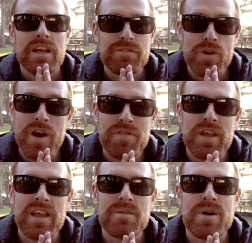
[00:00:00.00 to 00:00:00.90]
If you are
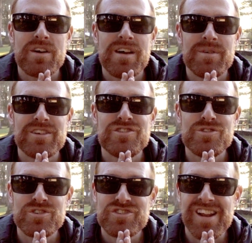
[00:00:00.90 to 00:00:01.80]
thinking about coming
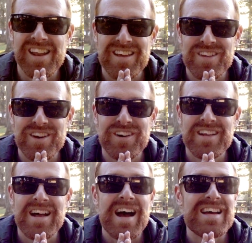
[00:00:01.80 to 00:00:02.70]
to Chile, though,
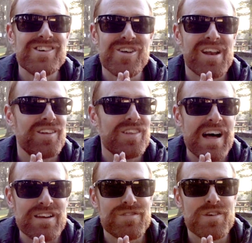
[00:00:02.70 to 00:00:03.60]
I know that a
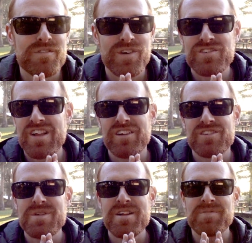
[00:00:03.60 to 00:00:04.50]
lot of you have reached out
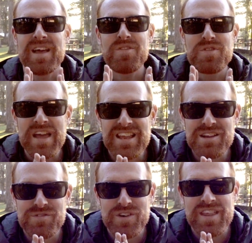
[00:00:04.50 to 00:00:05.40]
to me, and thank
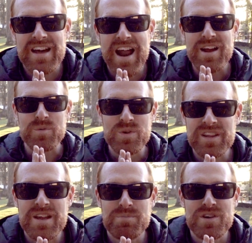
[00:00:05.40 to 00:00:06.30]
you for that. I
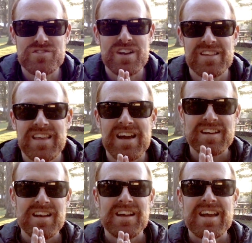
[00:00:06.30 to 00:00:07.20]
really appreciate
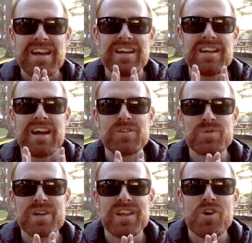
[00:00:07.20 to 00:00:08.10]
that. And I
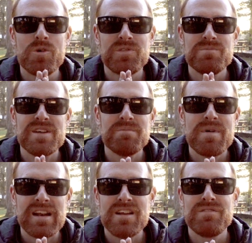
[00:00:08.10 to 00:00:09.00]
really hope to meet
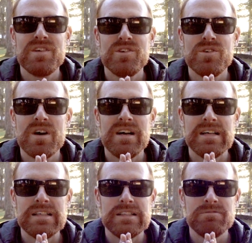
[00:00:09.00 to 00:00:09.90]
many of you
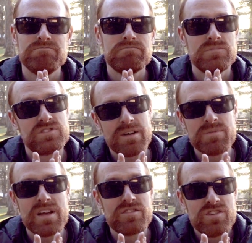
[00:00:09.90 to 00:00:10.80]
um,
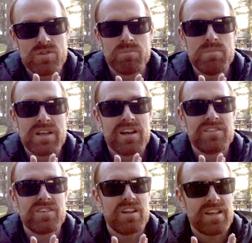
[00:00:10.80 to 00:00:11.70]
someday soon
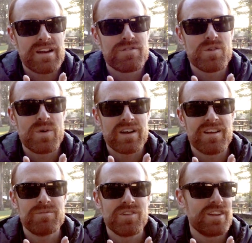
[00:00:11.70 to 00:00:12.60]
because a lot of you want to
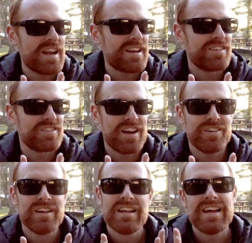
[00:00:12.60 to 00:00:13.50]
come to Linares
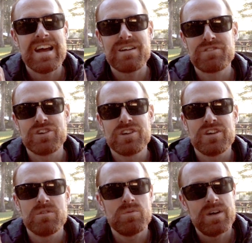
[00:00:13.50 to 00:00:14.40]
now
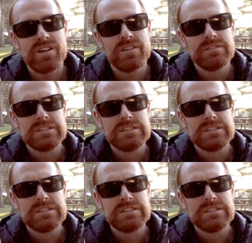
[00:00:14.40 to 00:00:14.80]
after, well,